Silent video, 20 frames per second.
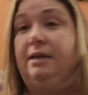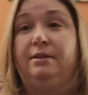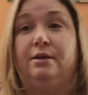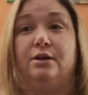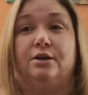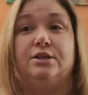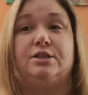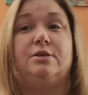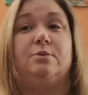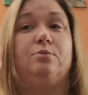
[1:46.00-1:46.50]
And
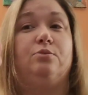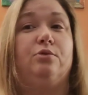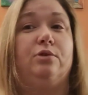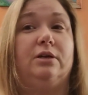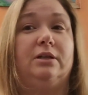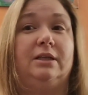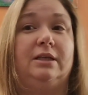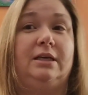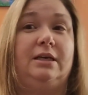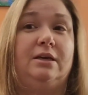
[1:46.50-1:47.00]
there are some
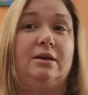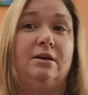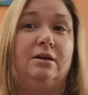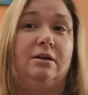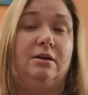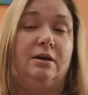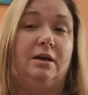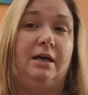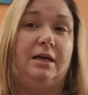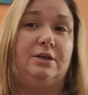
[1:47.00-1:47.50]
really
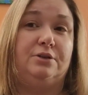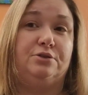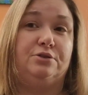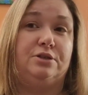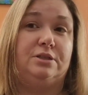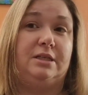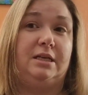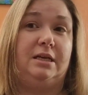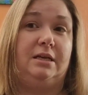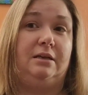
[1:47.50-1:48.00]

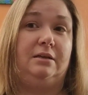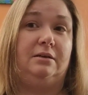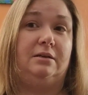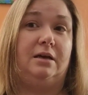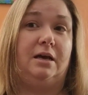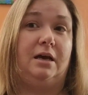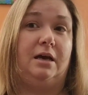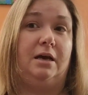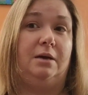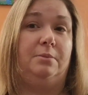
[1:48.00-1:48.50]
interesting
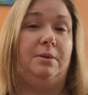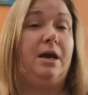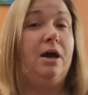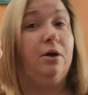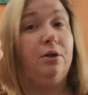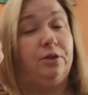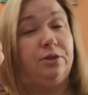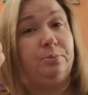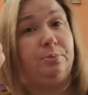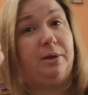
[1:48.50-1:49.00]
um,
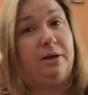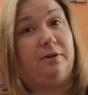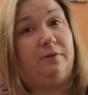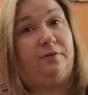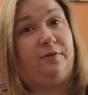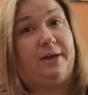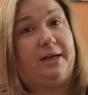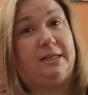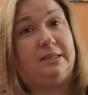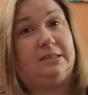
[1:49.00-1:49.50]
health
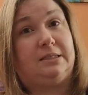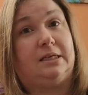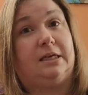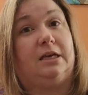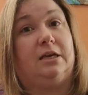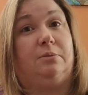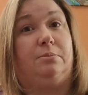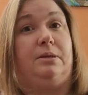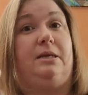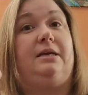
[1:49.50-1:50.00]
benefits
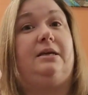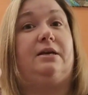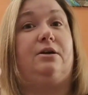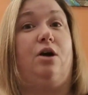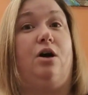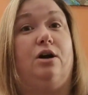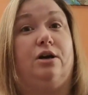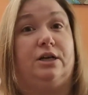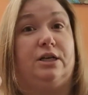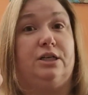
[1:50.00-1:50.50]
that can be
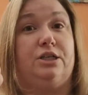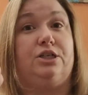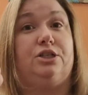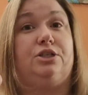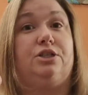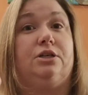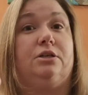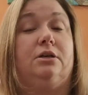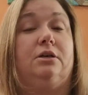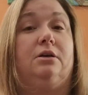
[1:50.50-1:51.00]

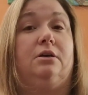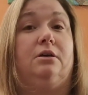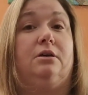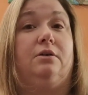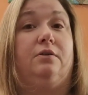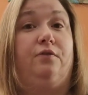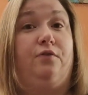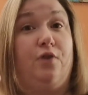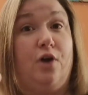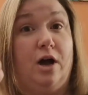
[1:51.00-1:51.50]
garnished
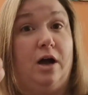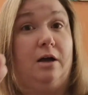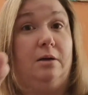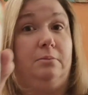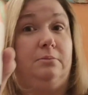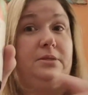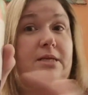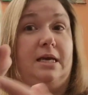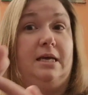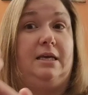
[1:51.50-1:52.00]

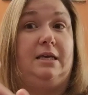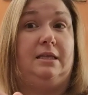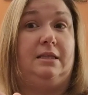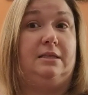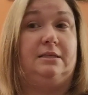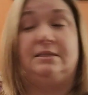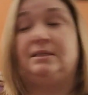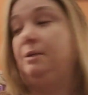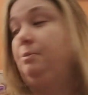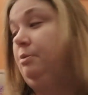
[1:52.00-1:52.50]
from taking
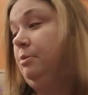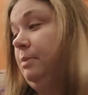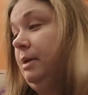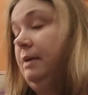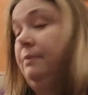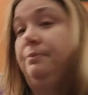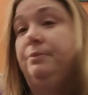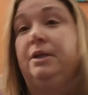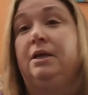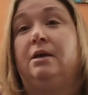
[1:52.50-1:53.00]
this
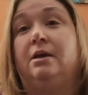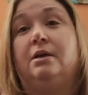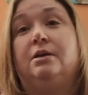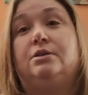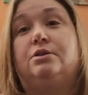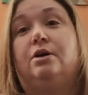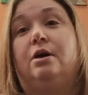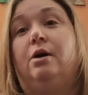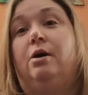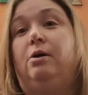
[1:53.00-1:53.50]
supplement.
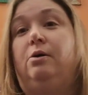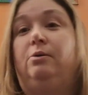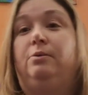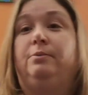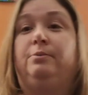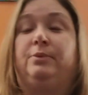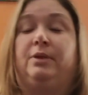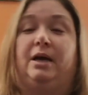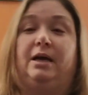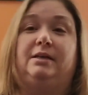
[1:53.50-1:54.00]

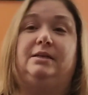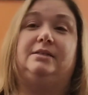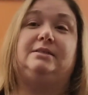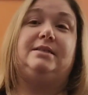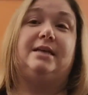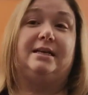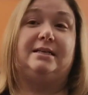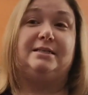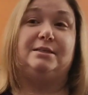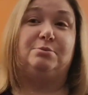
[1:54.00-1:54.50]
So I
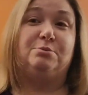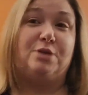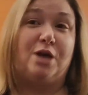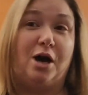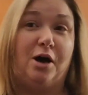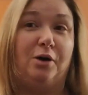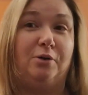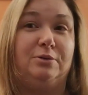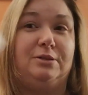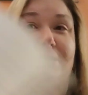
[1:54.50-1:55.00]
did take some
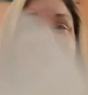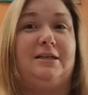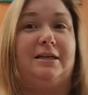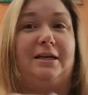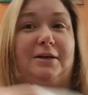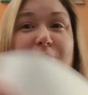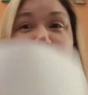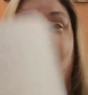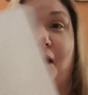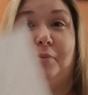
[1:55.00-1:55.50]
notes, and
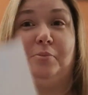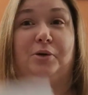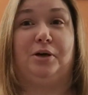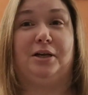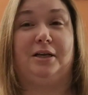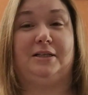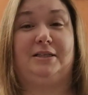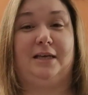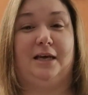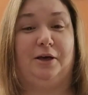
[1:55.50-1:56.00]
I, am
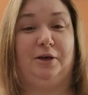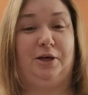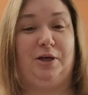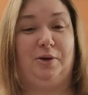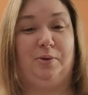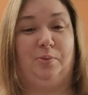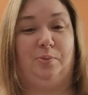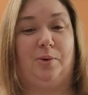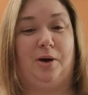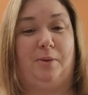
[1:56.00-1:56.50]
going to tell
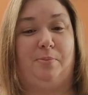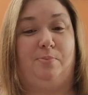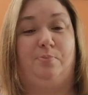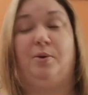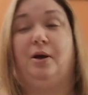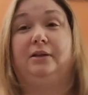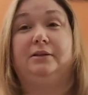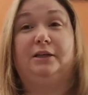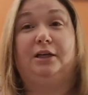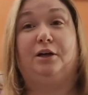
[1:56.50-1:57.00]
you a,
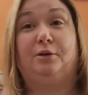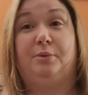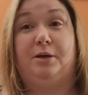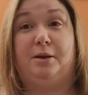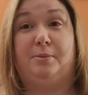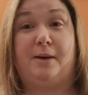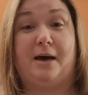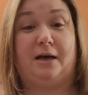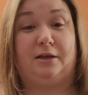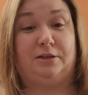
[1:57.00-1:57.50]
a, little
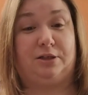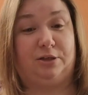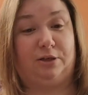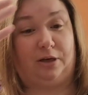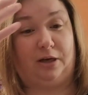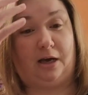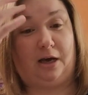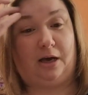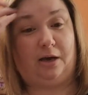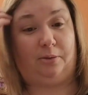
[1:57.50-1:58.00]
bit about
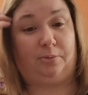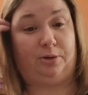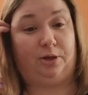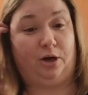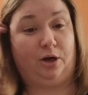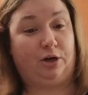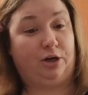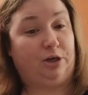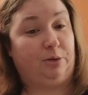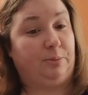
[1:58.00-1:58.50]
to, uh,
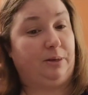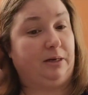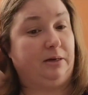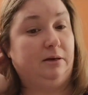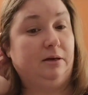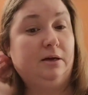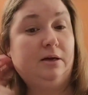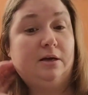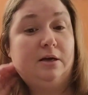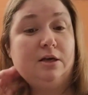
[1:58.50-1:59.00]

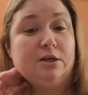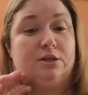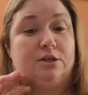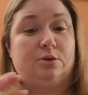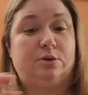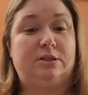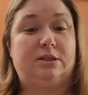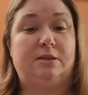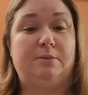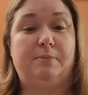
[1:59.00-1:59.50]
curcumin.
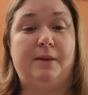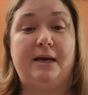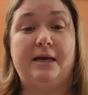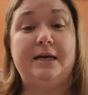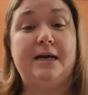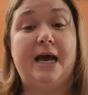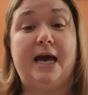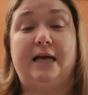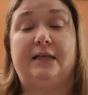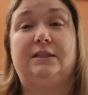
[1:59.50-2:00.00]
So it's the
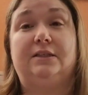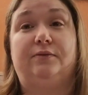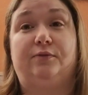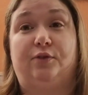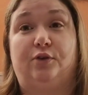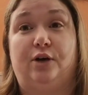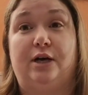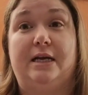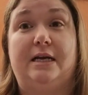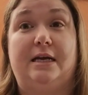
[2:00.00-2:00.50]
main
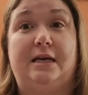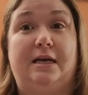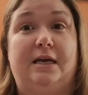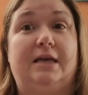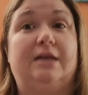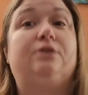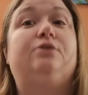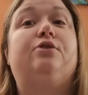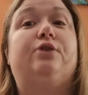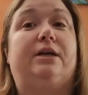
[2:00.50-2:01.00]
active greedy
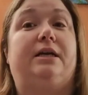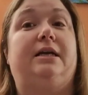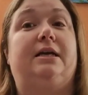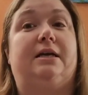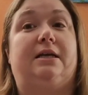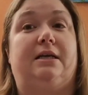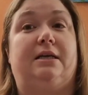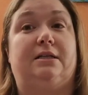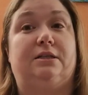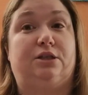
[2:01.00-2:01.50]

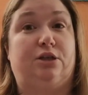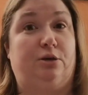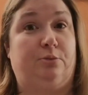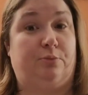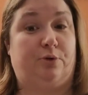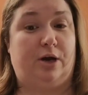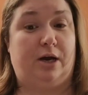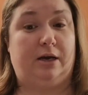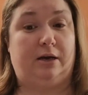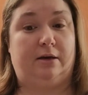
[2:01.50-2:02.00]
ingredient in
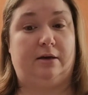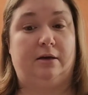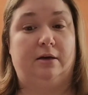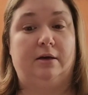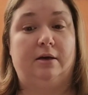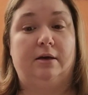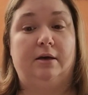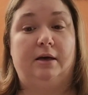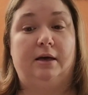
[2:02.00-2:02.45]
turmeric.